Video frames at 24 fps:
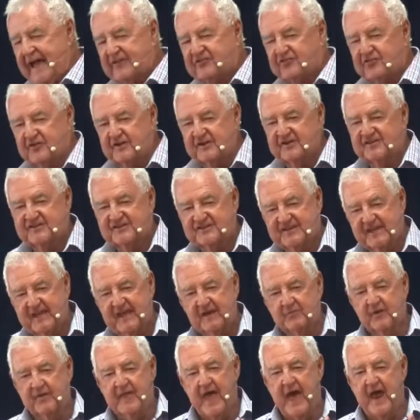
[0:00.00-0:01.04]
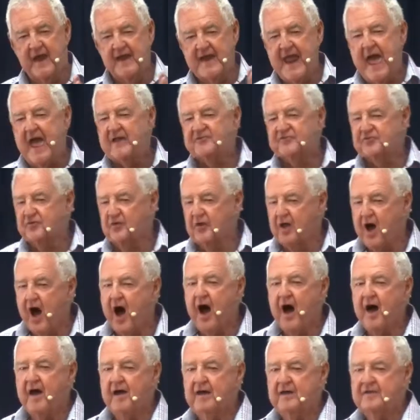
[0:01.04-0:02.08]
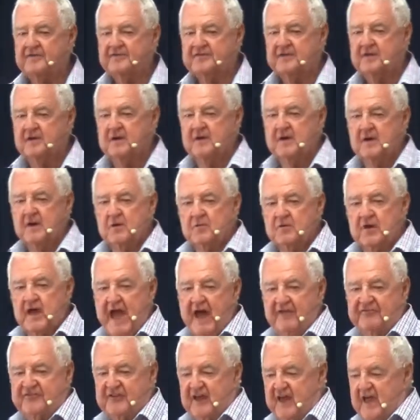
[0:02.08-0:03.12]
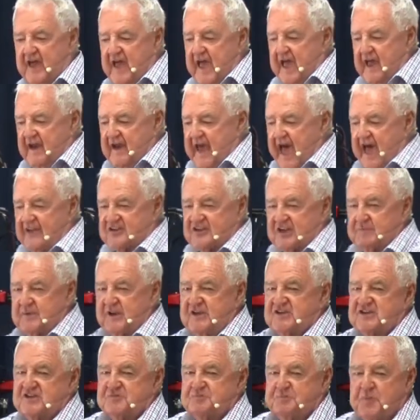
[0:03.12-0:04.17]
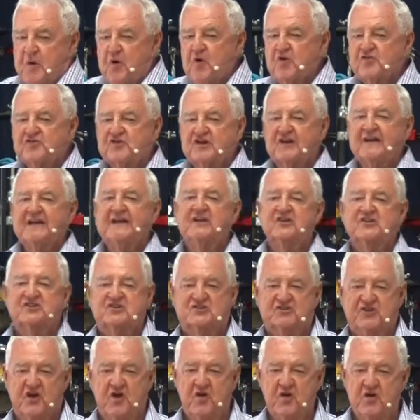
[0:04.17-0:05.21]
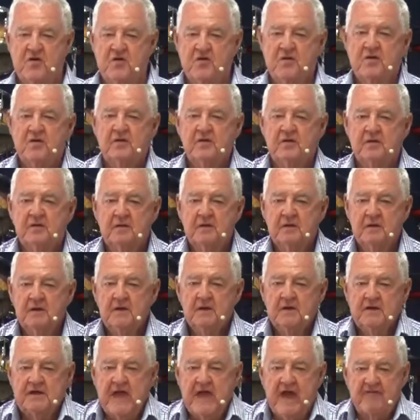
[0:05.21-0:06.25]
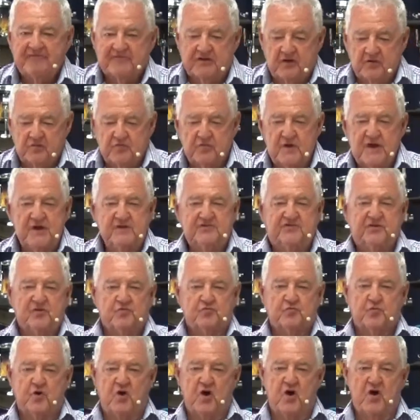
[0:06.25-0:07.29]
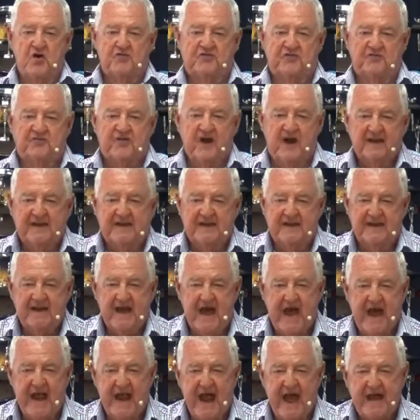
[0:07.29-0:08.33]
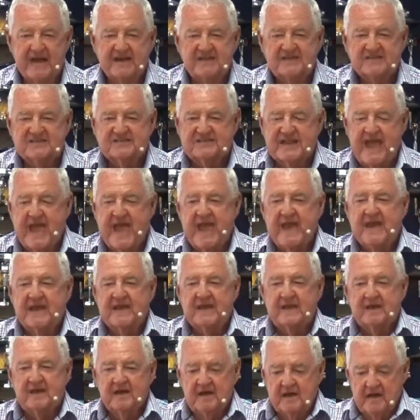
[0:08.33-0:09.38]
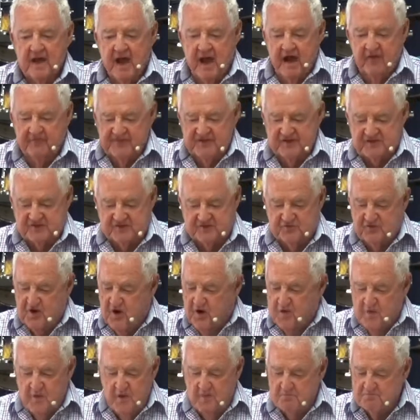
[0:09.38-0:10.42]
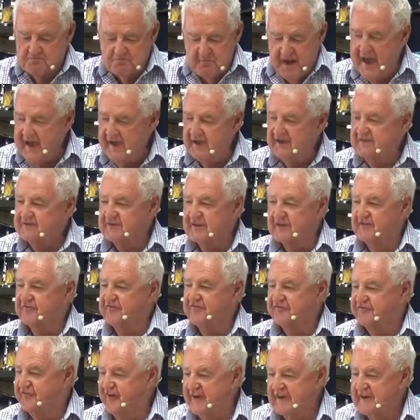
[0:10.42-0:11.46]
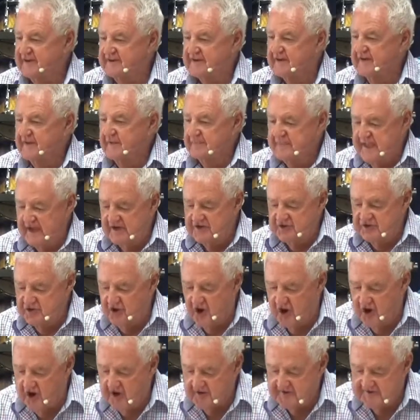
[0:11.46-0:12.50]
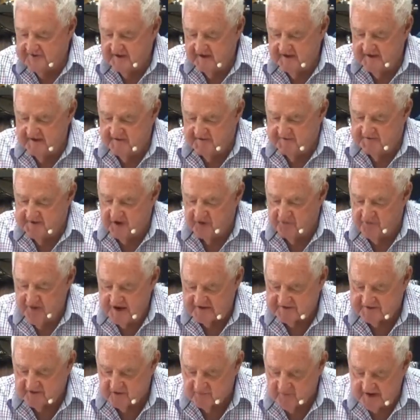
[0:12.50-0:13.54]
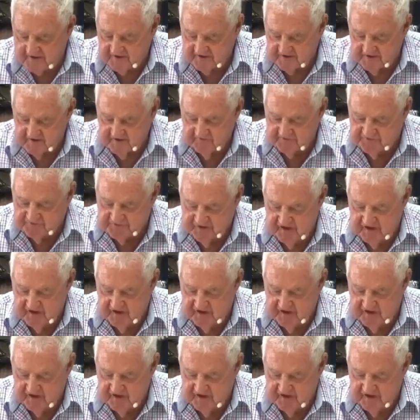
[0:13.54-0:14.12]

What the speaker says: naturally see it with our natural eyes, we have to. It has to be spiritually discerned. You have to read your word. You've got to get an understanding of this amazing feat that God did, the resurrection of